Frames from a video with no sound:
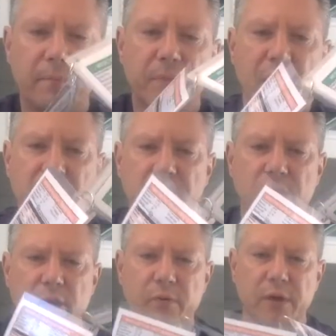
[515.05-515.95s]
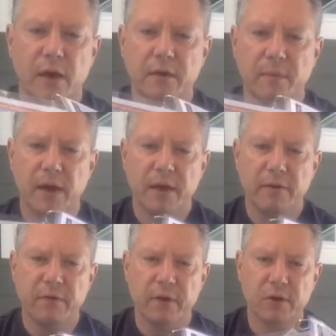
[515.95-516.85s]
initially we talked about
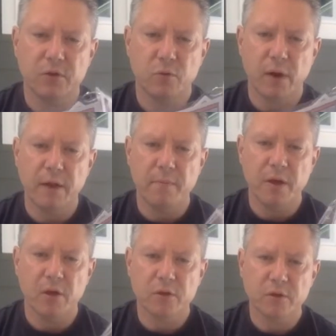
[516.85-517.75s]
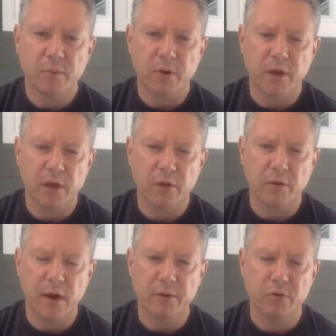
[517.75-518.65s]
giving 20 mils per
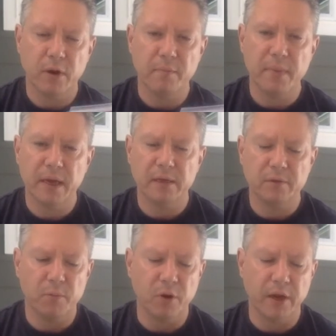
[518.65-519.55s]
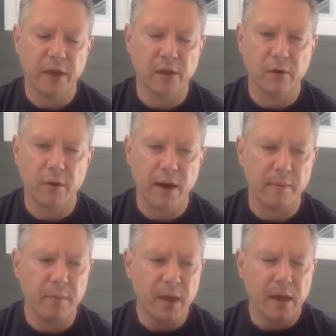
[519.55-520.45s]
kilogram, 20 mgs per
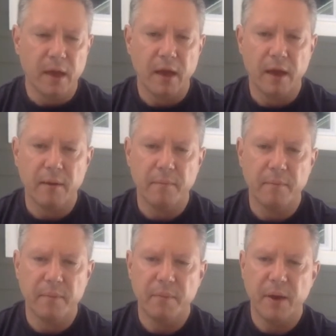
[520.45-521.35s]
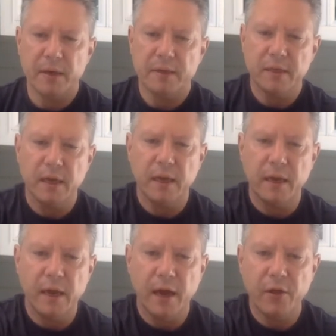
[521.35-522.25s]
kilogram, but
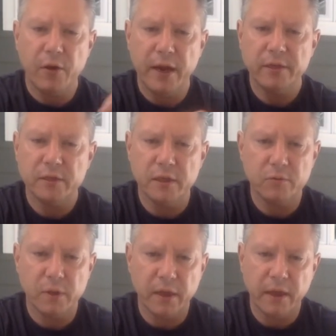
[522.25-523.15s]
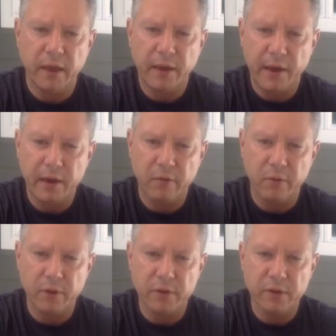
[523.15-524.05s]
other agencies within King County
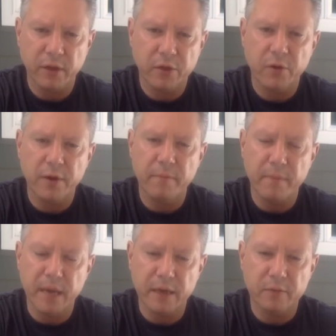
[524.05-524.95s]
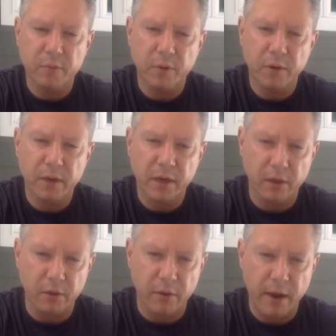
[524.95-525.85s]
were using 30 mgs per
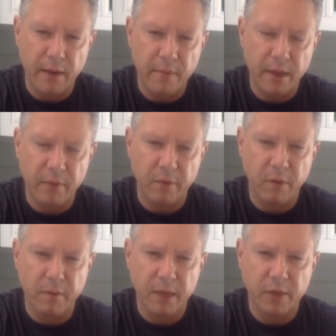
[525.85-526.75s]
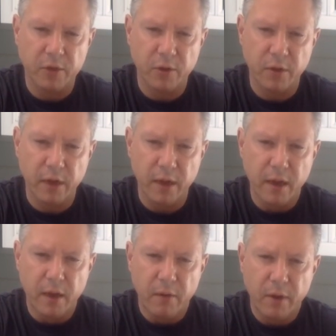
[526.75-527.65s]
kilogram, and we want to make sure that
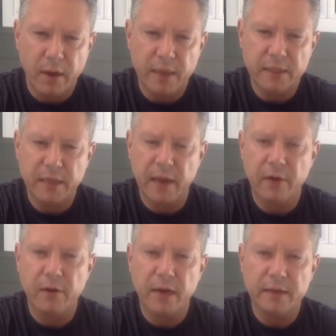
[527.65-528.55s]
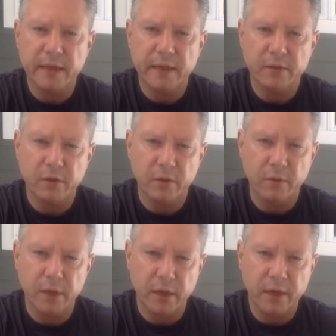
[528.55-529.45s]
we kind of standardize that so that
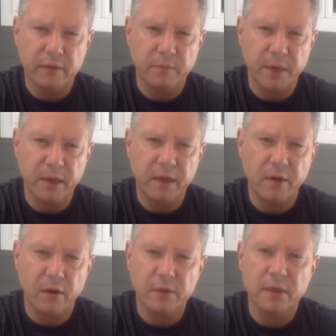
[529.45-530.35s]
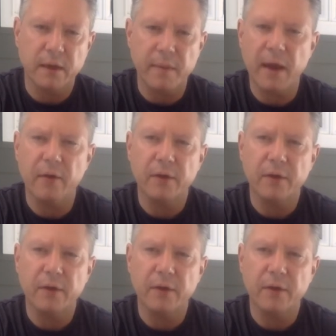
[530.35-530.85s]
when the next PD cards come out